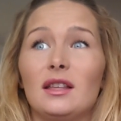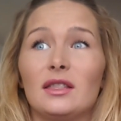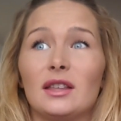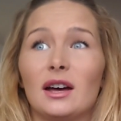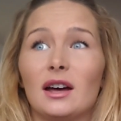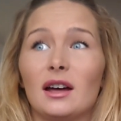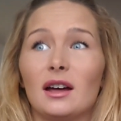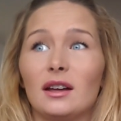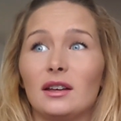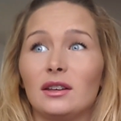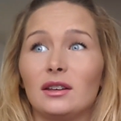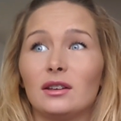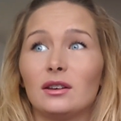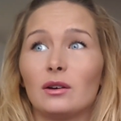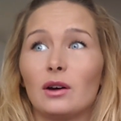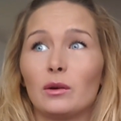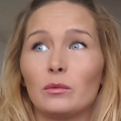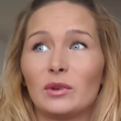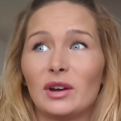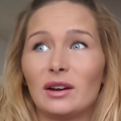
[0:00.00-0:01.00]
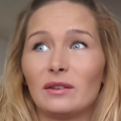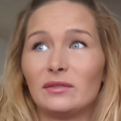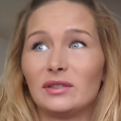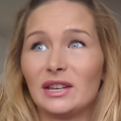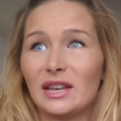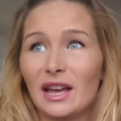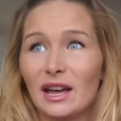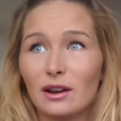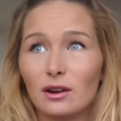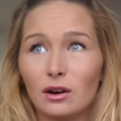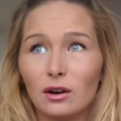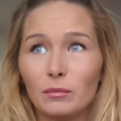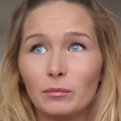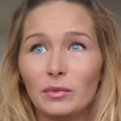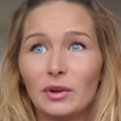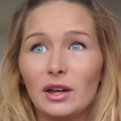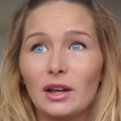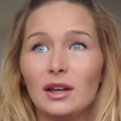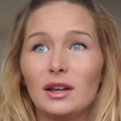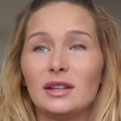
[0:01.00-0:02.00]
that, I would have to get
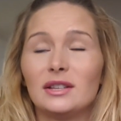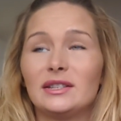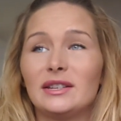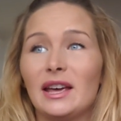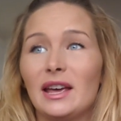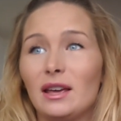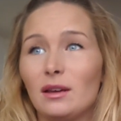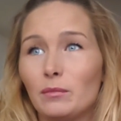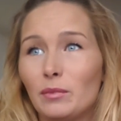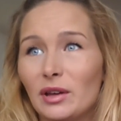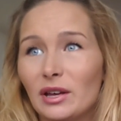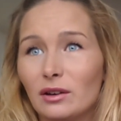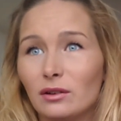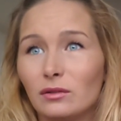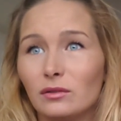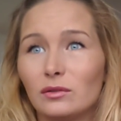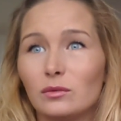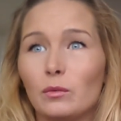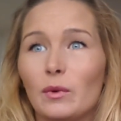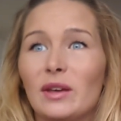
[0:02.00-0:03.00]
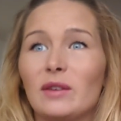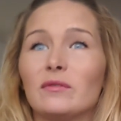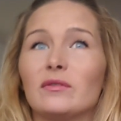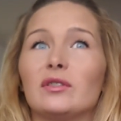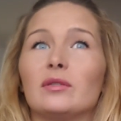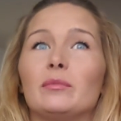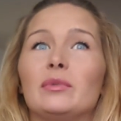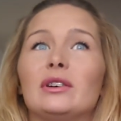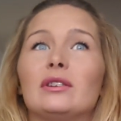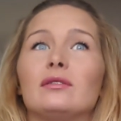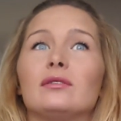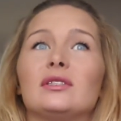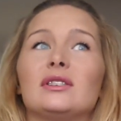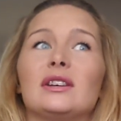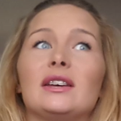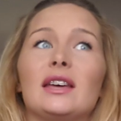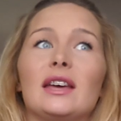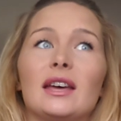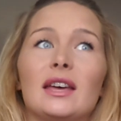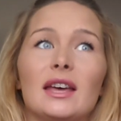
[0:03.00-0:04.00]
up, take pills, wait for the pills
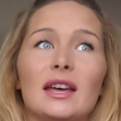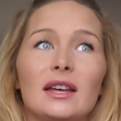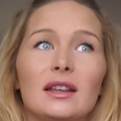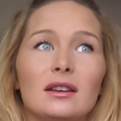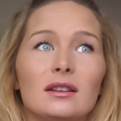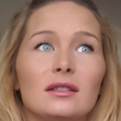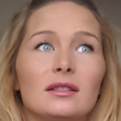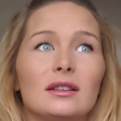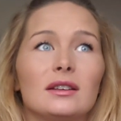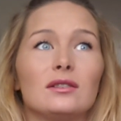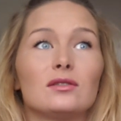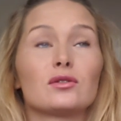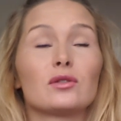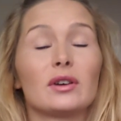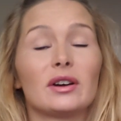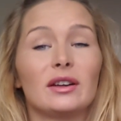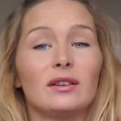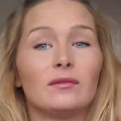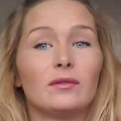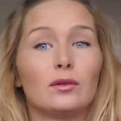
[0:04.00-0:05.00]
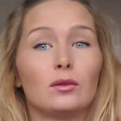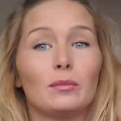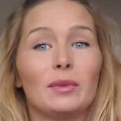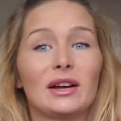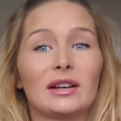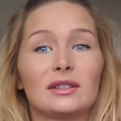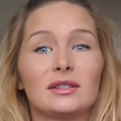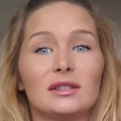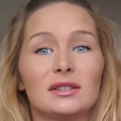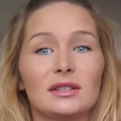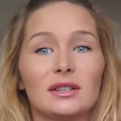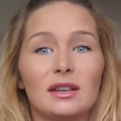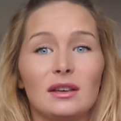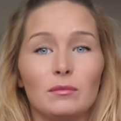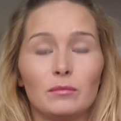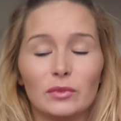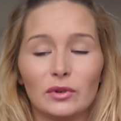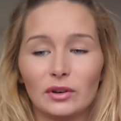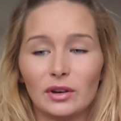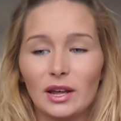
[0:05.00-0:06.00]
to kick in, and then try and fall back to
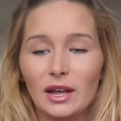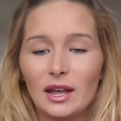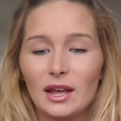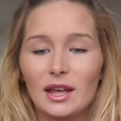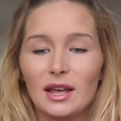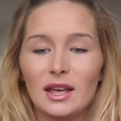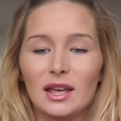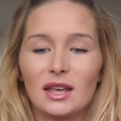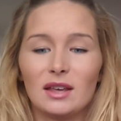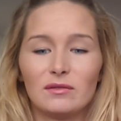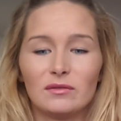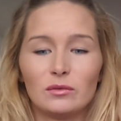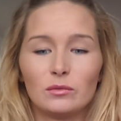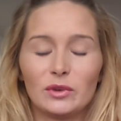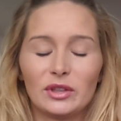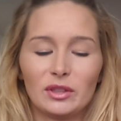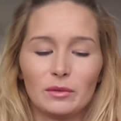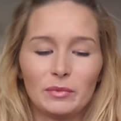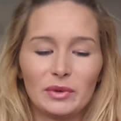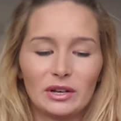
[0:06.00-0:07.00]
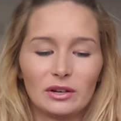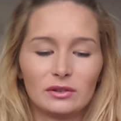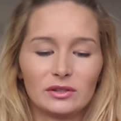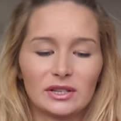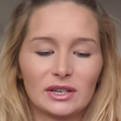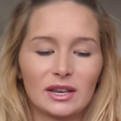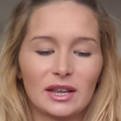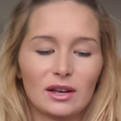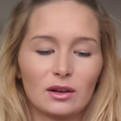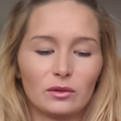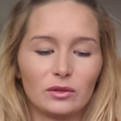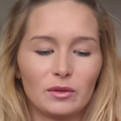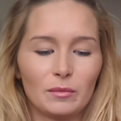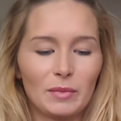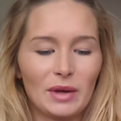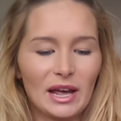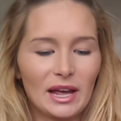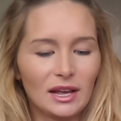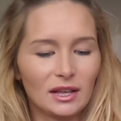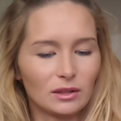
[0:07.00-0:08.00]
sleep. But even when the pills had killed the
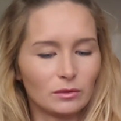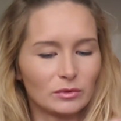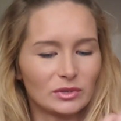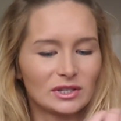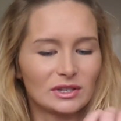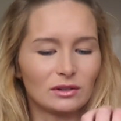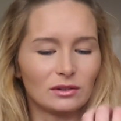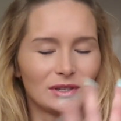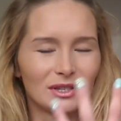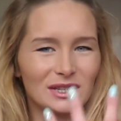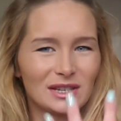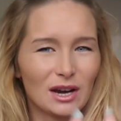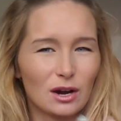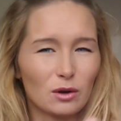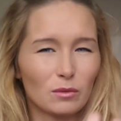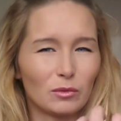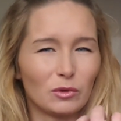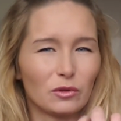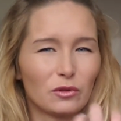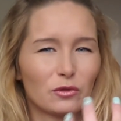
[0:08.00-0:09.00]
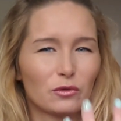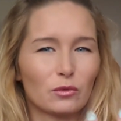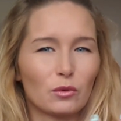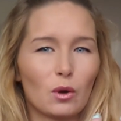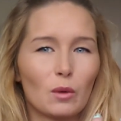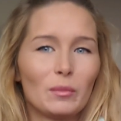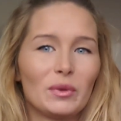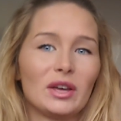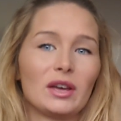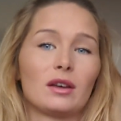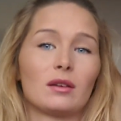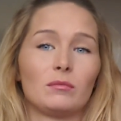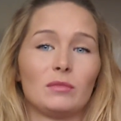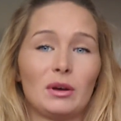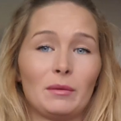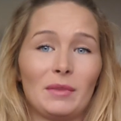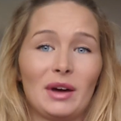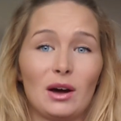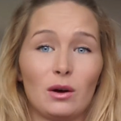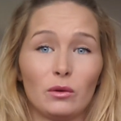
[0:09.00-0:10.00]
pain, there was still this terrible throbbing in
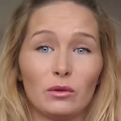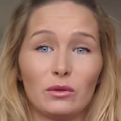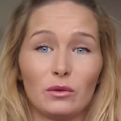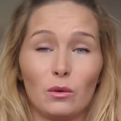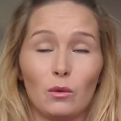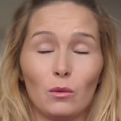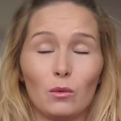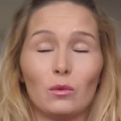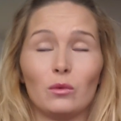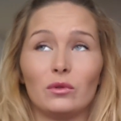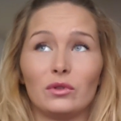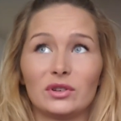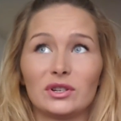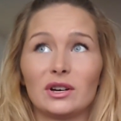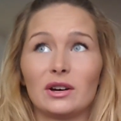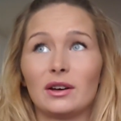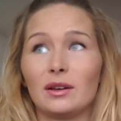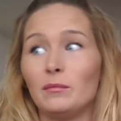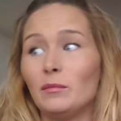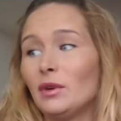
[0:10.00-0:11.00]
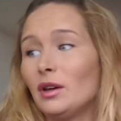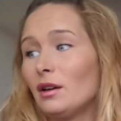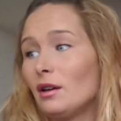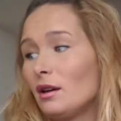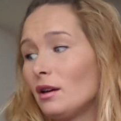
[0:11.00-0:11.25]
my mouth all the time.